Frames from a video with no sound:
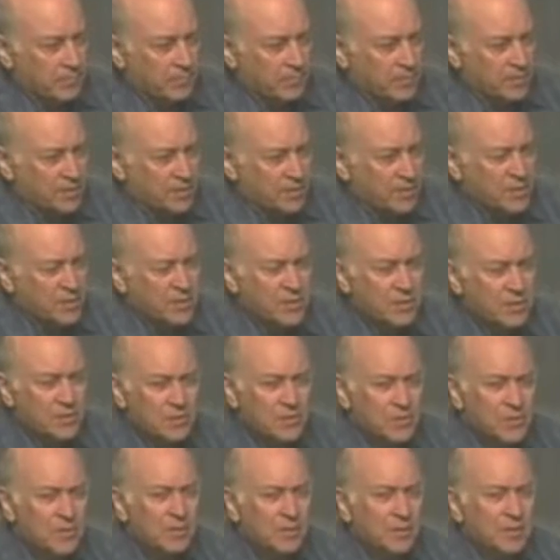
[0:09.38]
This is
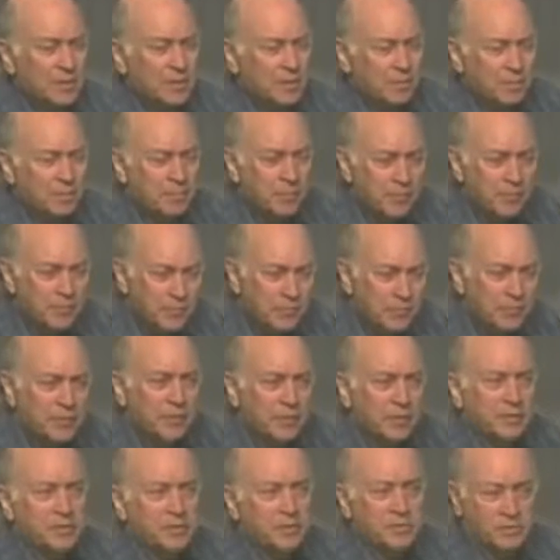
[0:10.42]
an
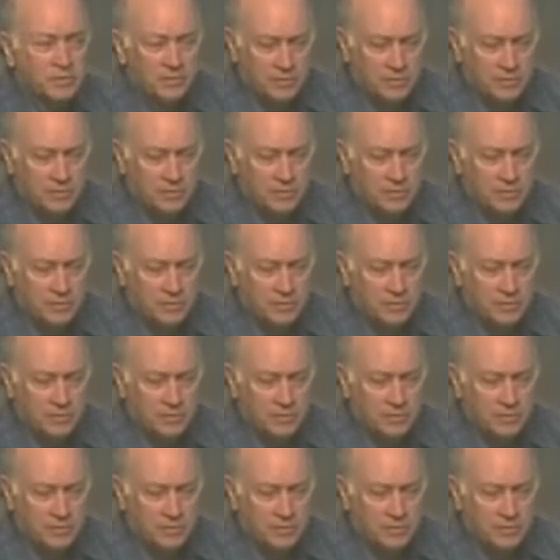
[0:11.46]
imperfect